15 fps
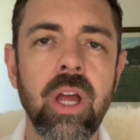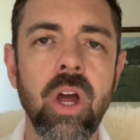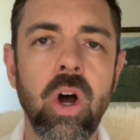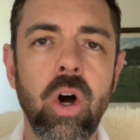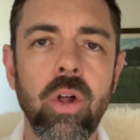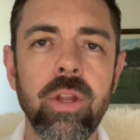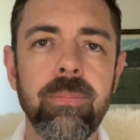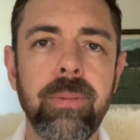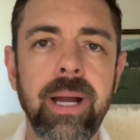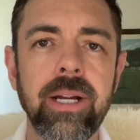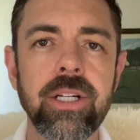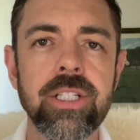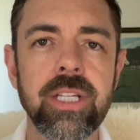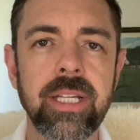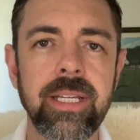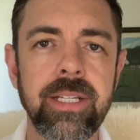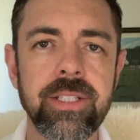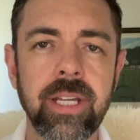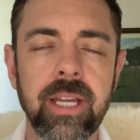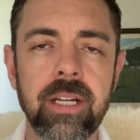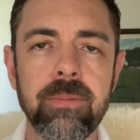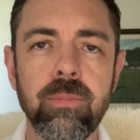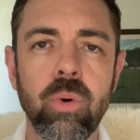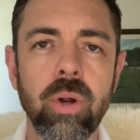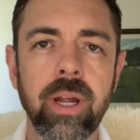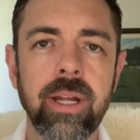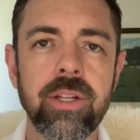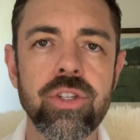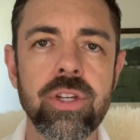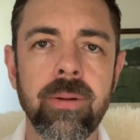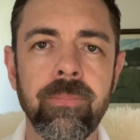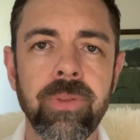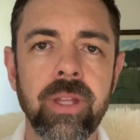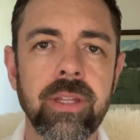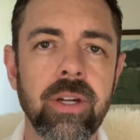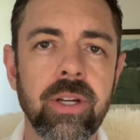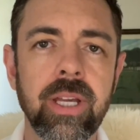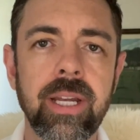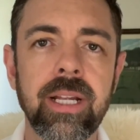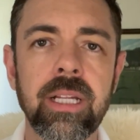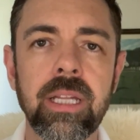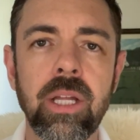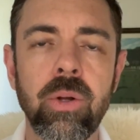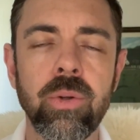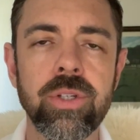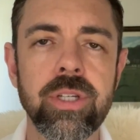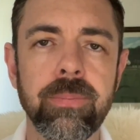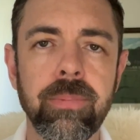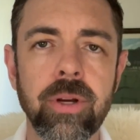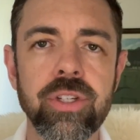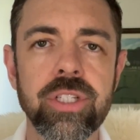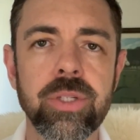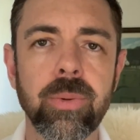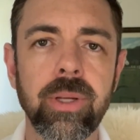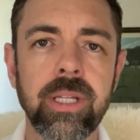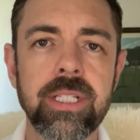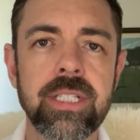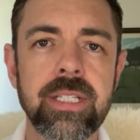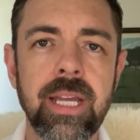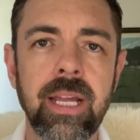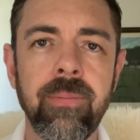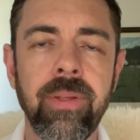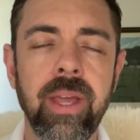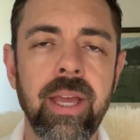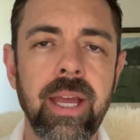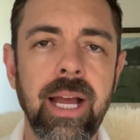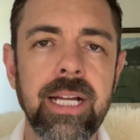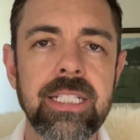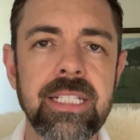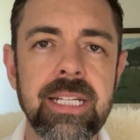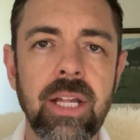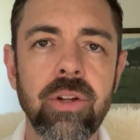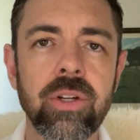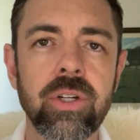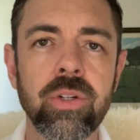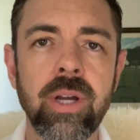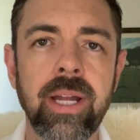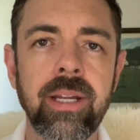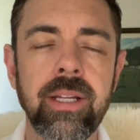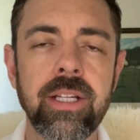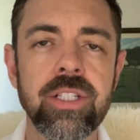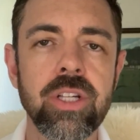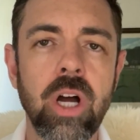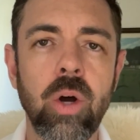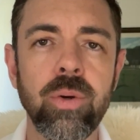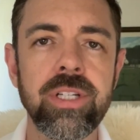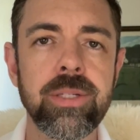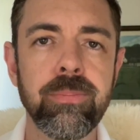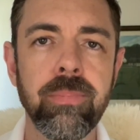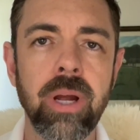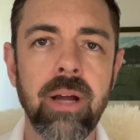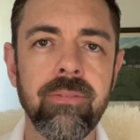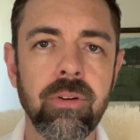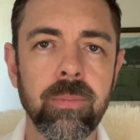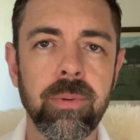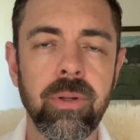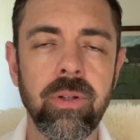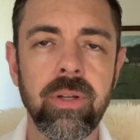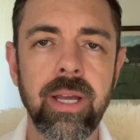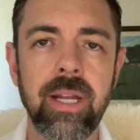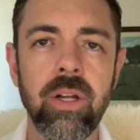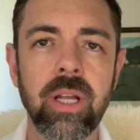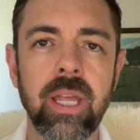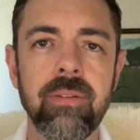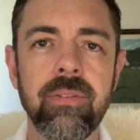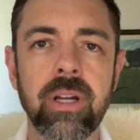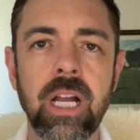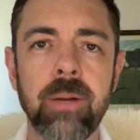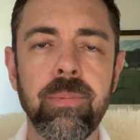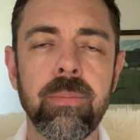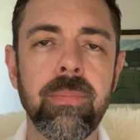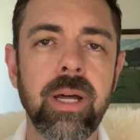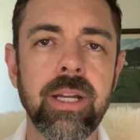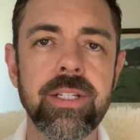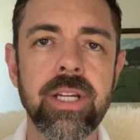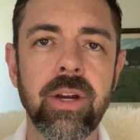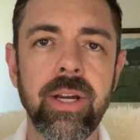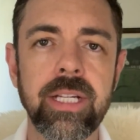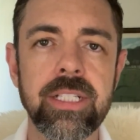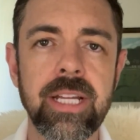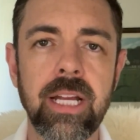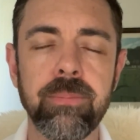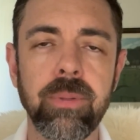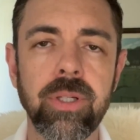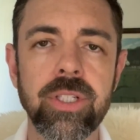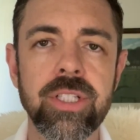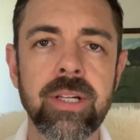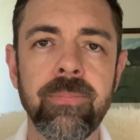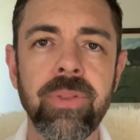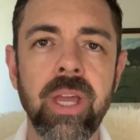all the buyers that need to get a mortgage, that are getting a loan to purchase real estate, a seller credit is always preferable, and I'll give a couple monetary examples.